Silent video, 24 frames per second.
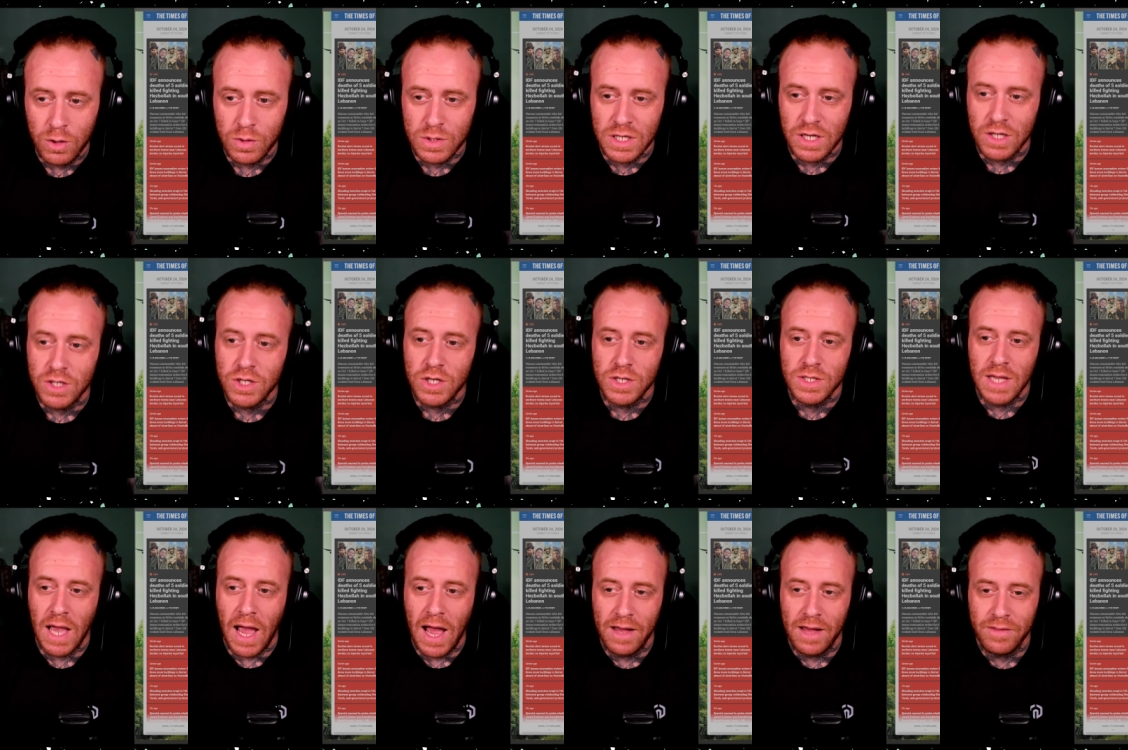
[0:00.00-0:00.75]
who
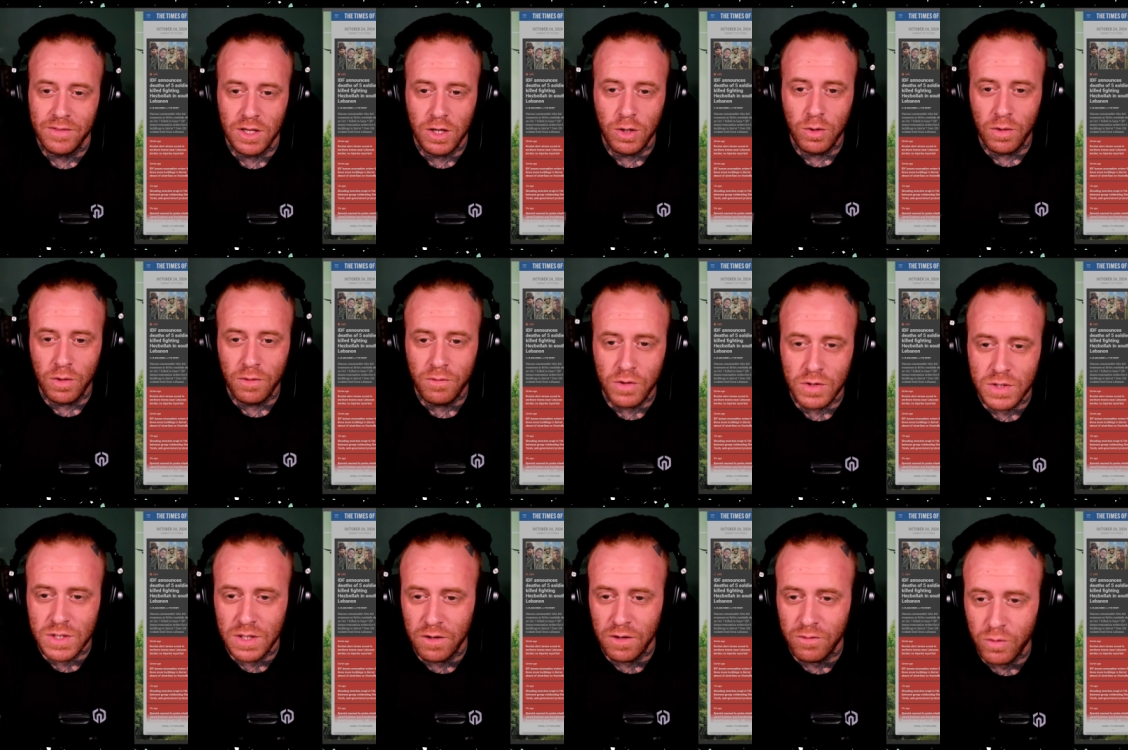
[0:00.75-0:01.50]
teaches at the
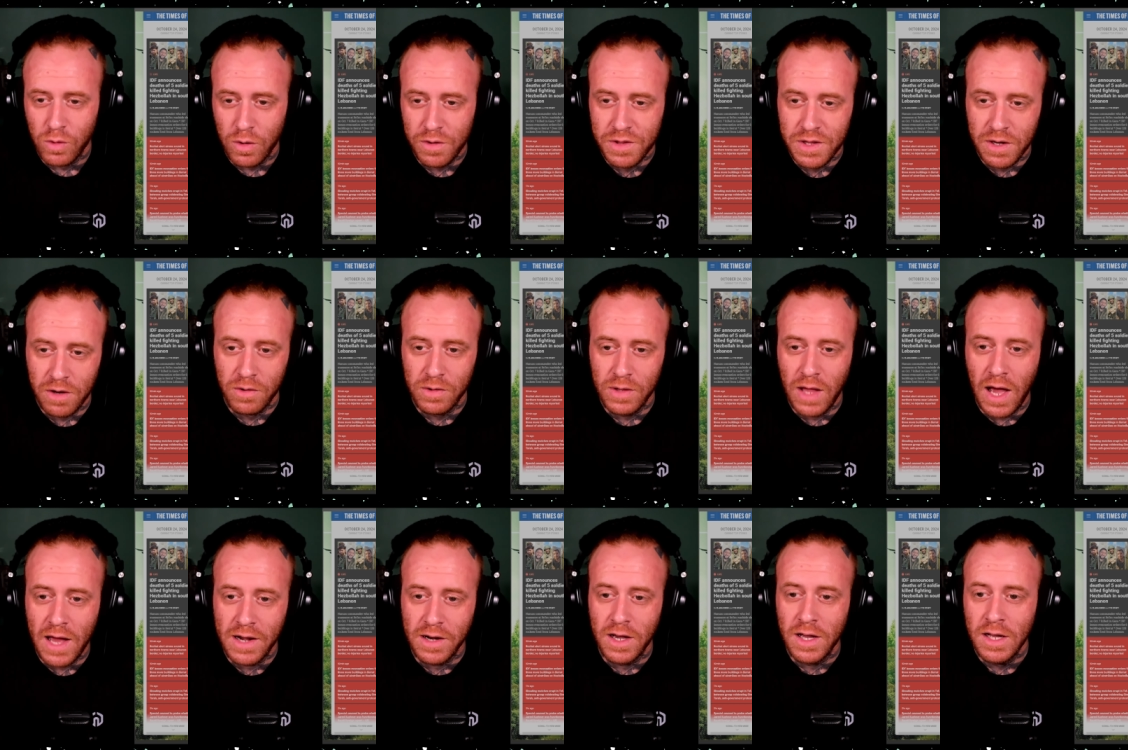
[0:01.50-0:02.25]
University of North
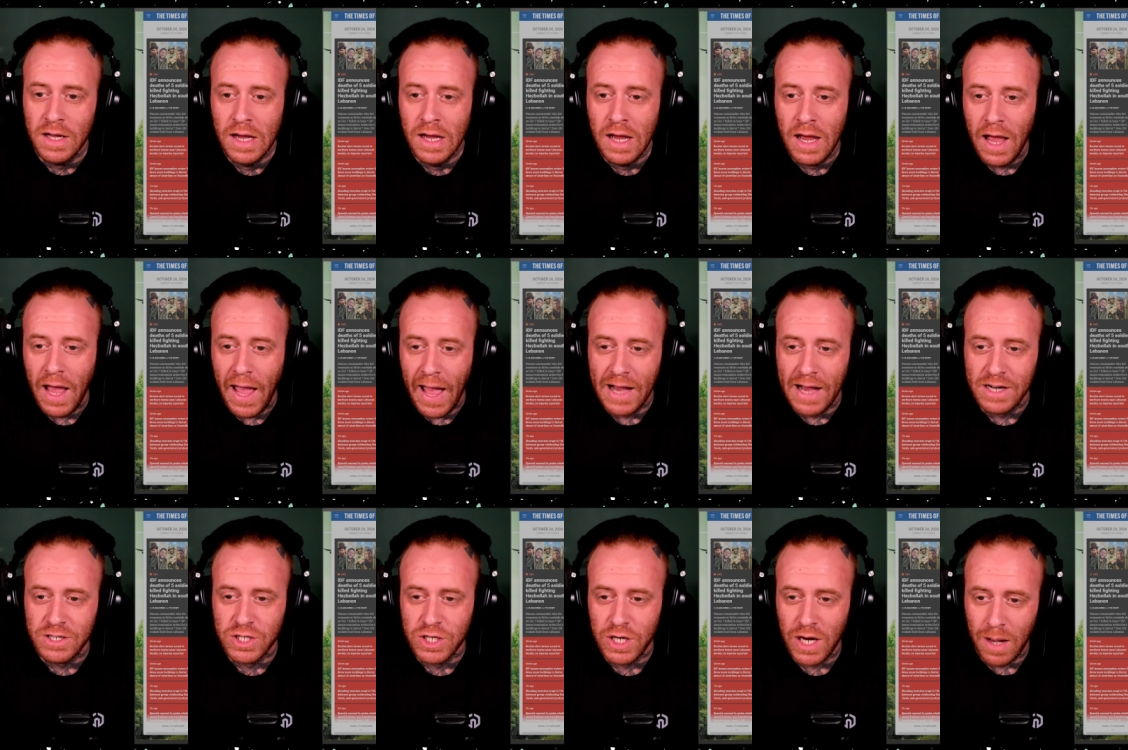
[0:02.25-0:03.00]
Carolina
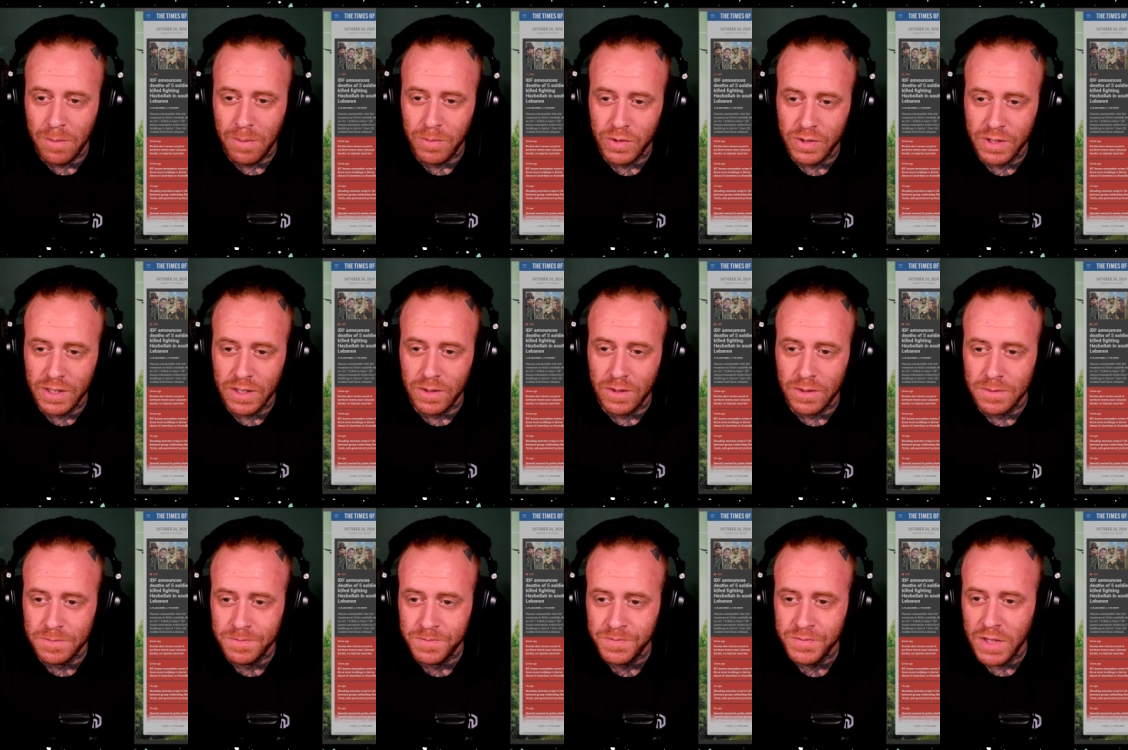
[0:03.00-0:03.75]
at Chapel Hill,
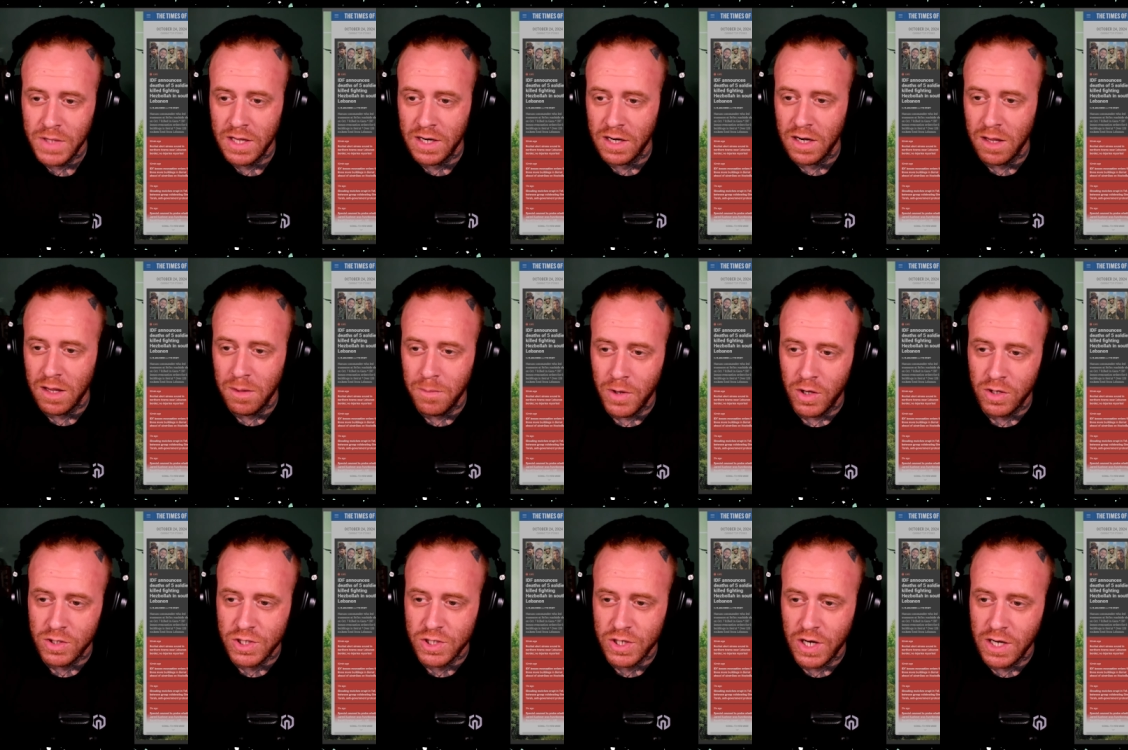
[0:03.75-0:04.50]
in an
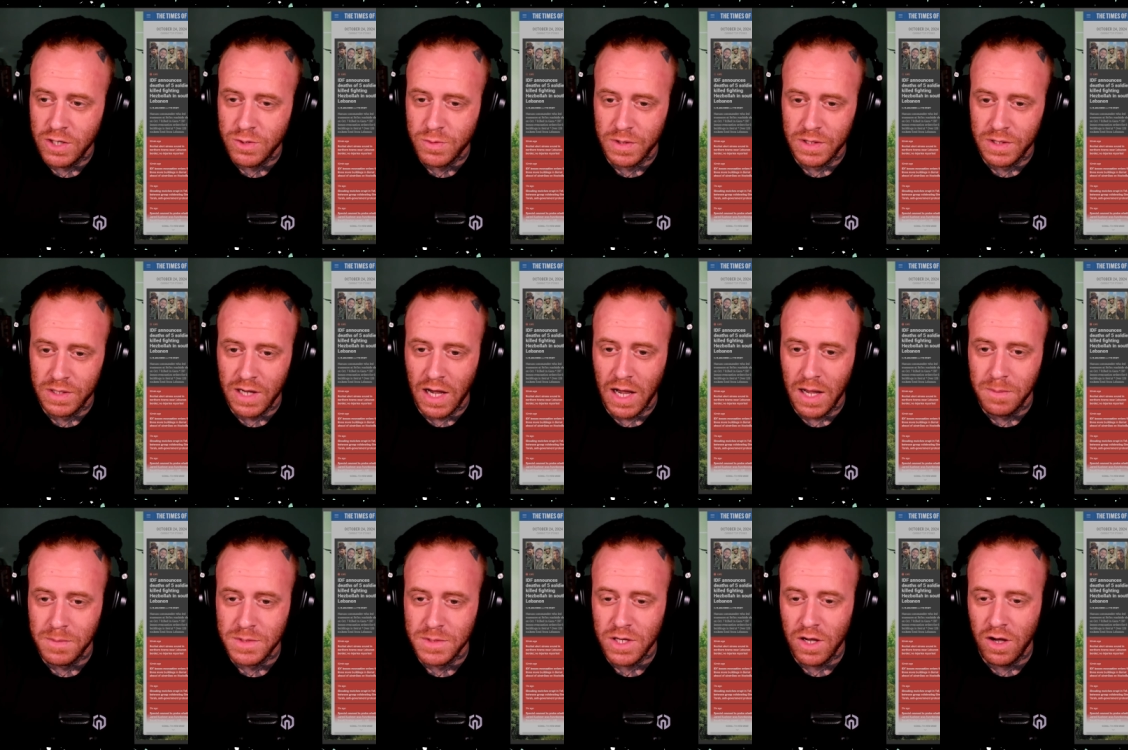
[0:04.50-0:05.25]
email exchange with the
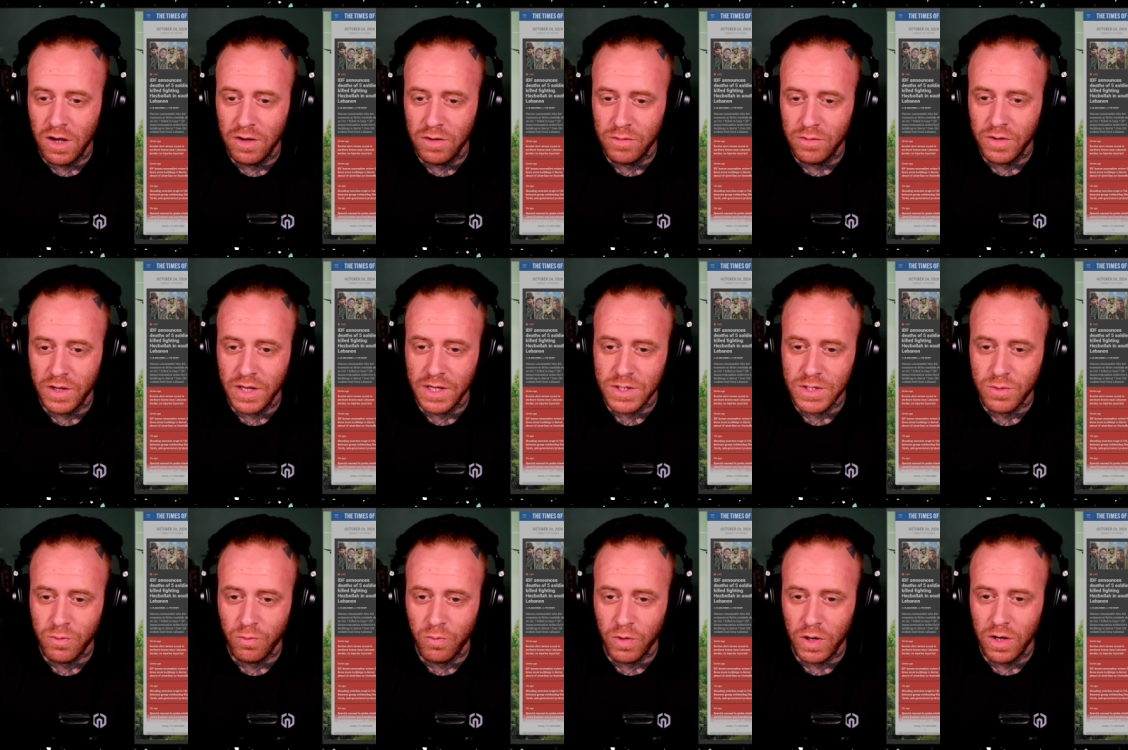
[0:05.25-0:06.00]
Times of
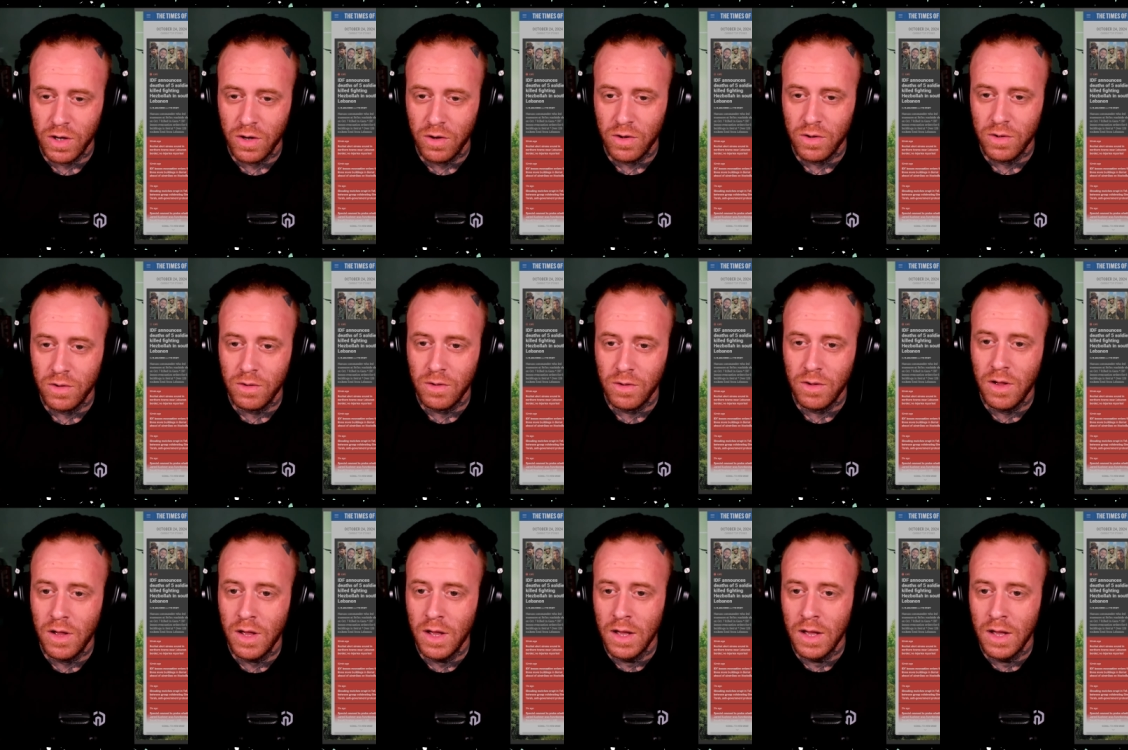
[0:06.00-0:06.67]
Israel.